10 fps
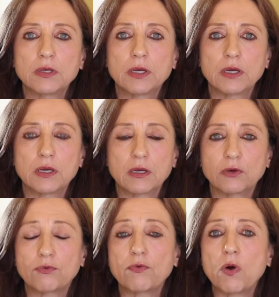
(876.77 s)
uh,
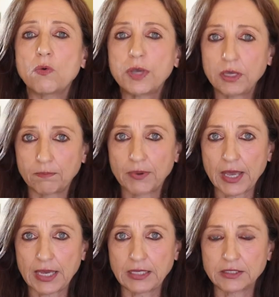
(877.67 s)
growing
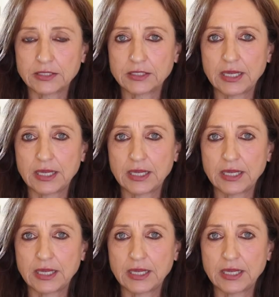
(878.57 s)
pains,